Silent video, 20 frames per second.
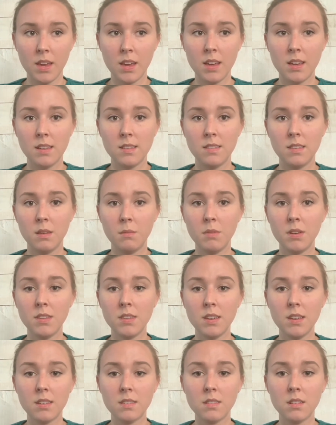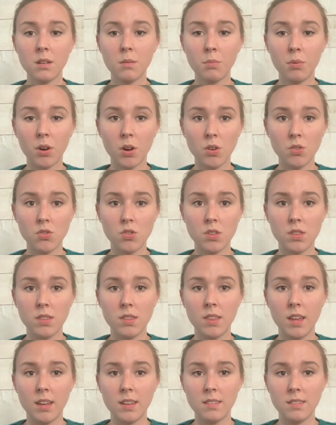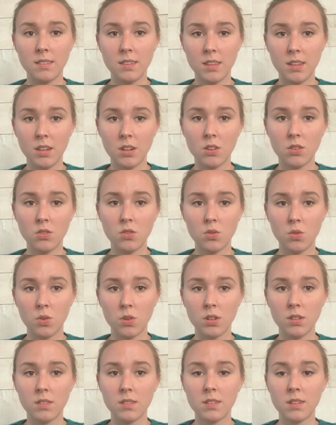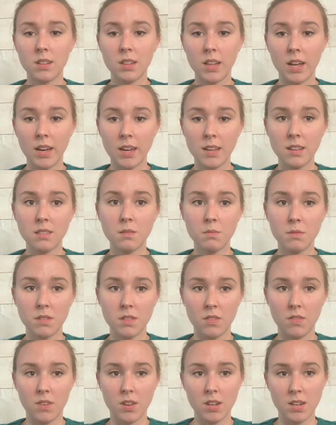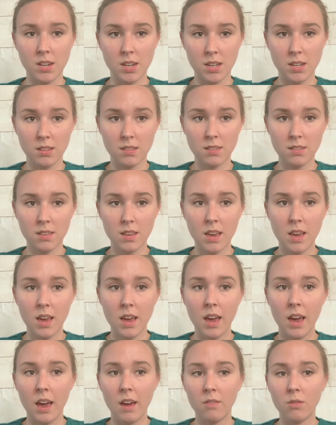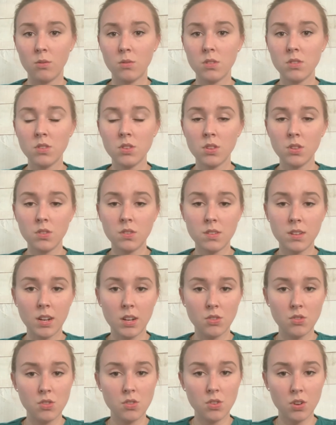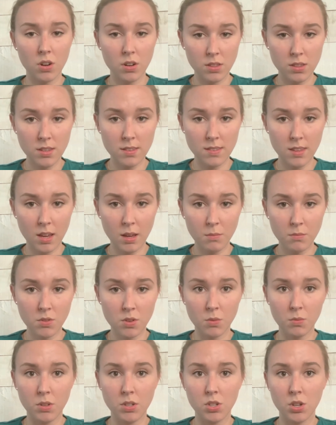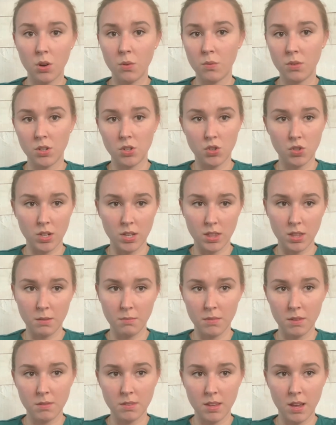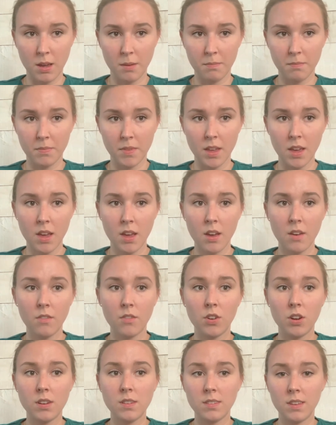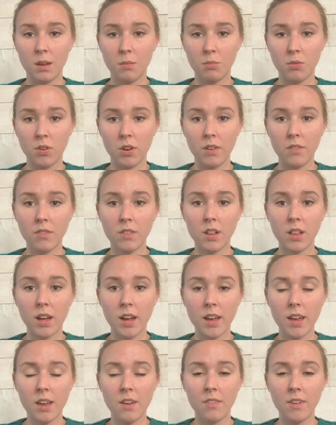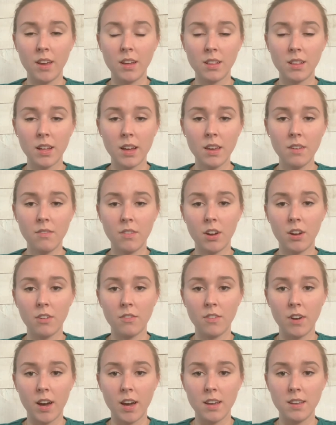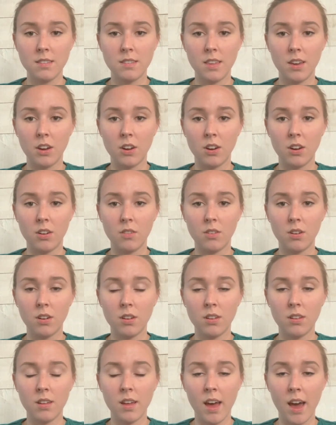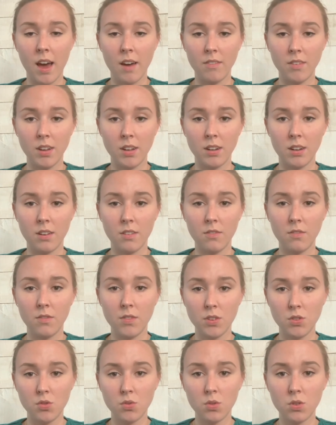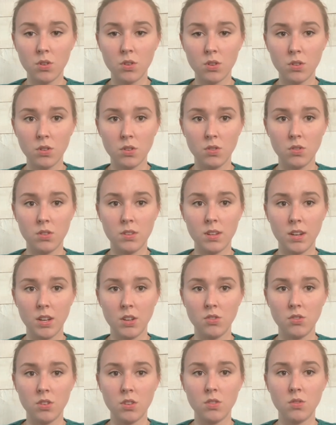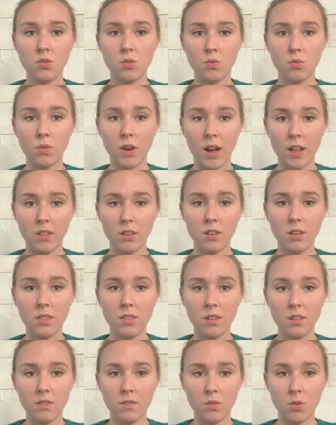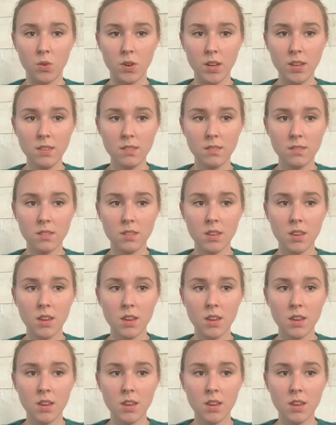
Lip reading: CBT is an approach that is geared towards client-specific needs. Everyone's hallucinations aren't the same, so we don't want to treat them the same. For example, if a client verifies they're having visual hallucinations rather than voice,